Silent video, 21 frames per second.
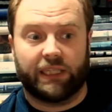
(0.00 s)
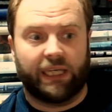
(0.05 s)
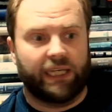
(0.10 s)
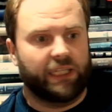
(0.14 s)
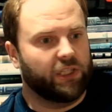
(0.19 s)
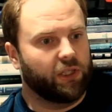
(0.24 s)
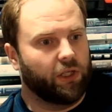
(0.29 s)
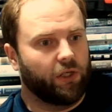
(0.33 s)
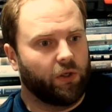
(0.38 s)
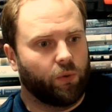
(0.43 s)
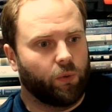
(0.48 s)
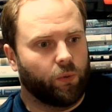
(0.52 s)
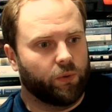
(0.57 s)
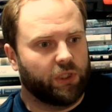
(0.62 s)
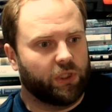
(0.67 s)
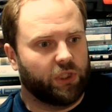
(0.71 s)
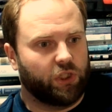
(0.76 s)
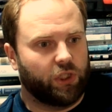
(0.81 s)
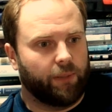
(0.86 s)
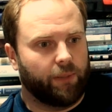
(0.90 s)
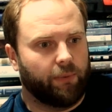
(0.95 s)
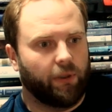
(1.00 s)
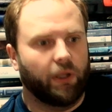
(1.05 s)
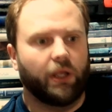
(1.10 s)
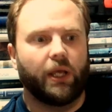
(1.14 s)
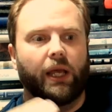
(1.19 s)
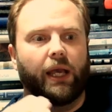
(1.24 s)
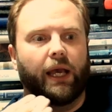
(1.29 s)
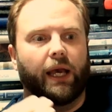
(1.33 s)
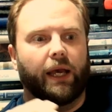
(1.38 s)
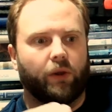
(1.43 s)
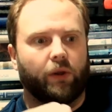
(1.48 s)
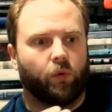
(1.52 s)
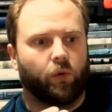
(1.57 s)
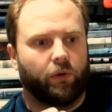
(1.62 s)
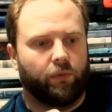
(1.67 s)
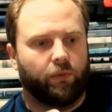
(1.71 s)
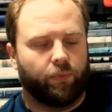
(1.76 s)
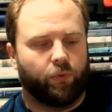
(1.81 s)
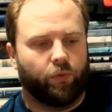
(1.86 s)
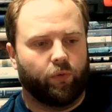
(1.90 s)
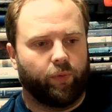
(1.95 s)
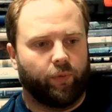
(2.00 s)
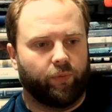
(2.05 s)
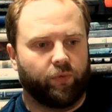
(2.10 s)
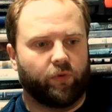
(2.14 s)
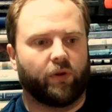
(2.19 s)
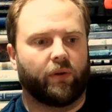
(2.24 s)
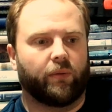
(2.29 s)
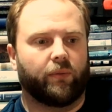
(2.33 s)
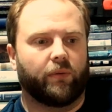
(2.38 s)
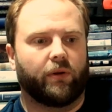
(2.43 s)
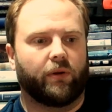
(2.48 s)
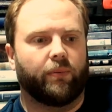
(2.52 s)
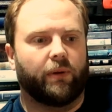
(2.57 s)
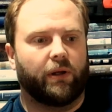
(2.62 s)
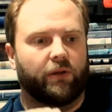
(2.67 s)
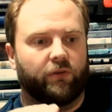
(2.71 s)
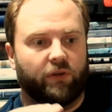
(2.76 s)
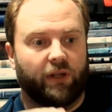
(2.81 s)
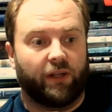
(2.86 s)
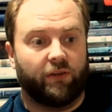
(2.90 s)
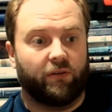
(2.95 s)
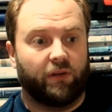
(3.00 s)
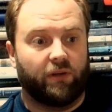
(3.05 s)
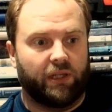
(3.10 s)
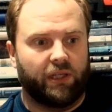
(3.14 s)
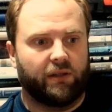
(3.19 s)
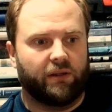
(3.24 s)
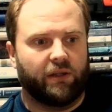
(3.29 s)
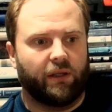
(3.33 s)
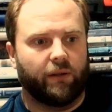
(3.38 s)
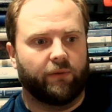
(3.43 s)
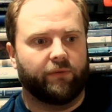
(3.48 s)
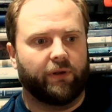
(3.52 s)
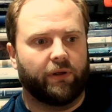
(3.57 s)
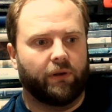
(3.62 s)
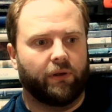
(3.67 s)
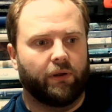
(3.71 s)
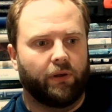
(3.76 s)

it's going to cause us trouble and go on and problems from the command. So let's deal with it.